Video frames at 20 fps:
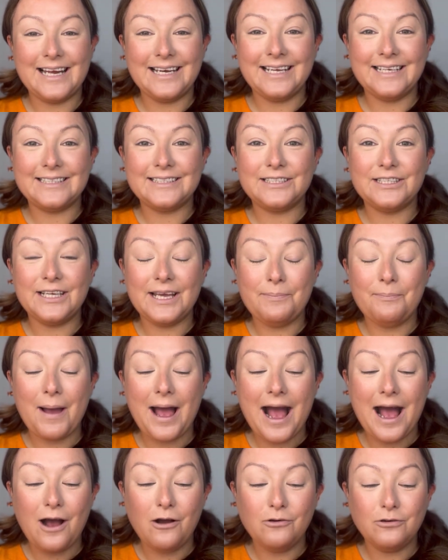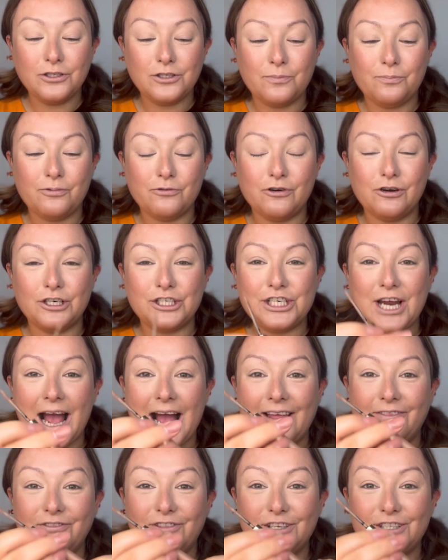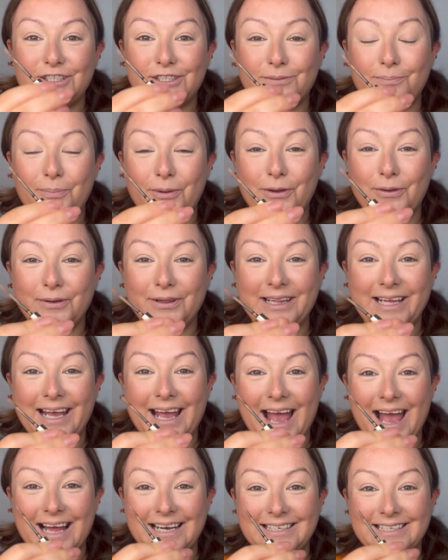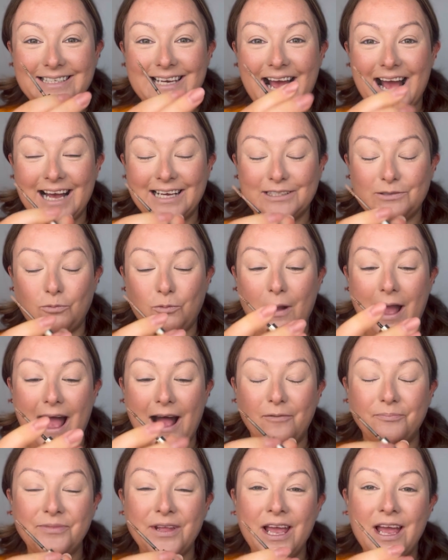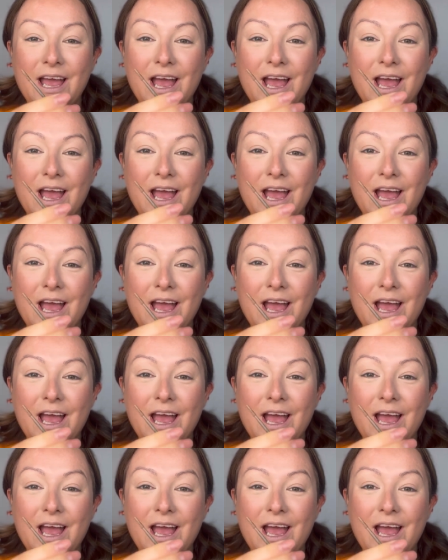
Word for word: and it's the powder brush and the spoolie end as well.